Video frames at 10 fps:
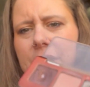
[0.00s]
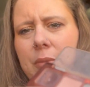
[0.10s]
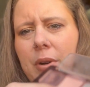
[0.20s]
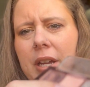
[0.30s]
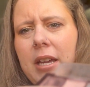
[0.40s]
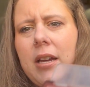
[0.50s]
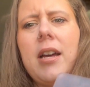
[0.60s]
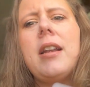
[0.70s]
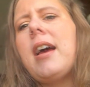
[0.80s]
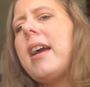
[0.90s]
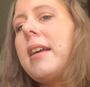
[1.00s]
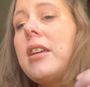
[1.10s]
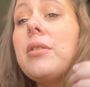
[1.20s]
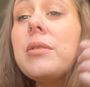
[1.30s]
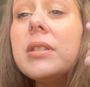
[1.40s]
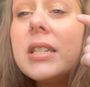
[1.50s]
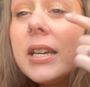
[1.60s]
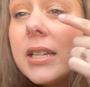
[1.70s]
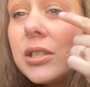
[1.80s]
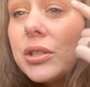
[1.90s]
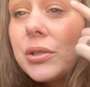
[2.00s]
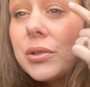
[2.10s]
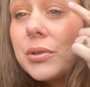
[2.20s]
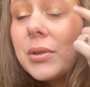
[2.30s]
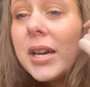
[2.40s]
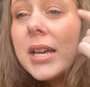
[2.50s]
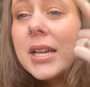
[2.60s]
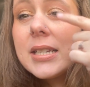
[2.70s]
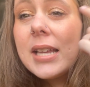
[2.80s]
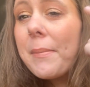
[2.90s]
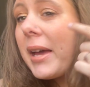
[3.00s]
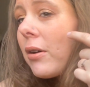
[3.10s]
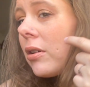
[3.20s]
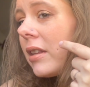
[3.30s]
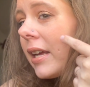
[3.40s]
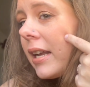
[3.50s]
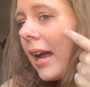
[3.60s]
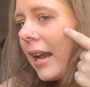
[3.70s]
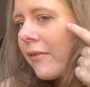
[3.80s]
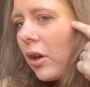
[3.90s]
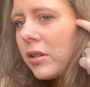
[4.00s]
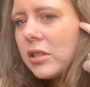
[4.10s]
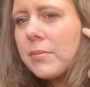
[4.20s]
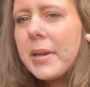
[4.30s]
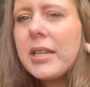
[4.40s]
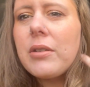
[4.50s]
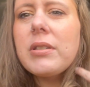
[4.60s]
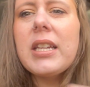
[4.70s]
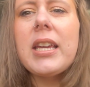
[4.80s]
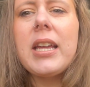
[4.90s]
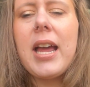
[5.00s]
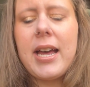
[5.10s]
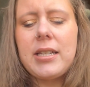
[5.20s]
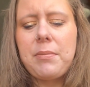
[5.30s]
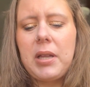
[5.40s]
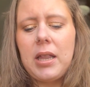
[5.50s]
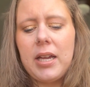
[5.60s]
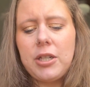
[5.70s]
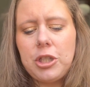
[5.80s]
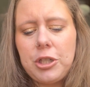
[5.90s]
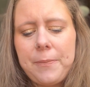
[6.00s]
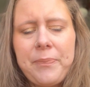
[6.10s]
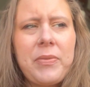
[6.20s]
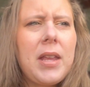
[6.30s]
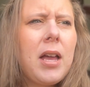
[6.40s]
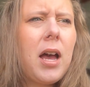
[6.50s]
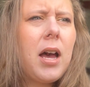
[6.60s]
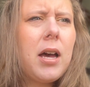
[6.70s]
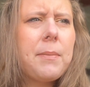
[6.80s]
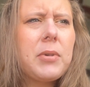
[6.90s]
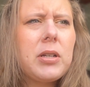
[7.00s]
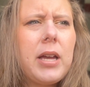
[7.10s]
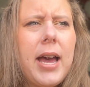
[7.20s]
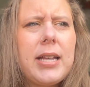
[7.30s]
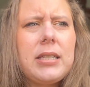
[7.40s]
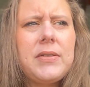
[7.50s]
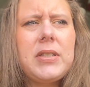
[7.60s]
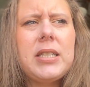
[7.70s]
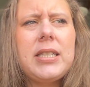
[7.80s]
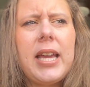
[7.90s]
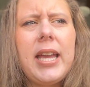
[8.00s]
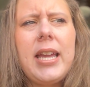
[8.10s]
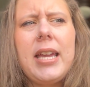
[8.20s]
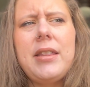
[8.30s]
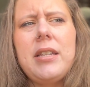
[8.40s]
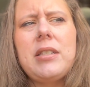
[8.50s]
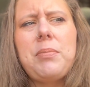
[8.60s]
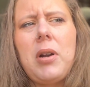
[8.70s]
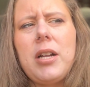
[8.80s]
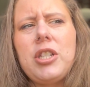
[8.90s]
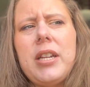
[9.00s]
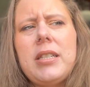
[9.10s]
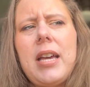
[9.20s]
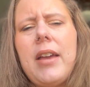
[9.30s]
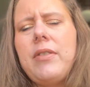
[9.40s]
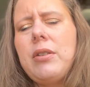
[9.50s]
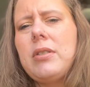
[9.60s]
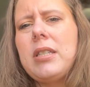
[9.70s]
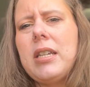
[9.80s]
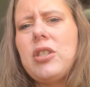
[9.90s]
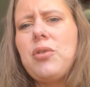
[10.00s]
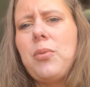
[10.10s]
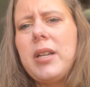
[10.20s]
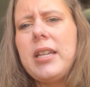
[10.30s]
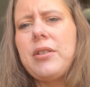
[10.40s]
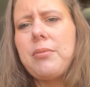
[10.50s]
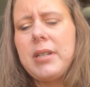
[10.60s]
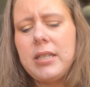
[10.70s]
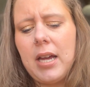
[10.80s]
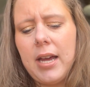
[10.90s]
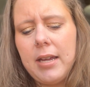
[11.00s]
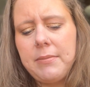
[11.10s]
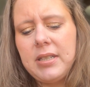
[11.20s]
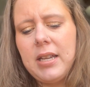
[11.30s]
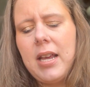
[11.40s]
working on. I use it to set my whole lid, and I've also been using it as blush. As of today in this project, I've used it 23 times,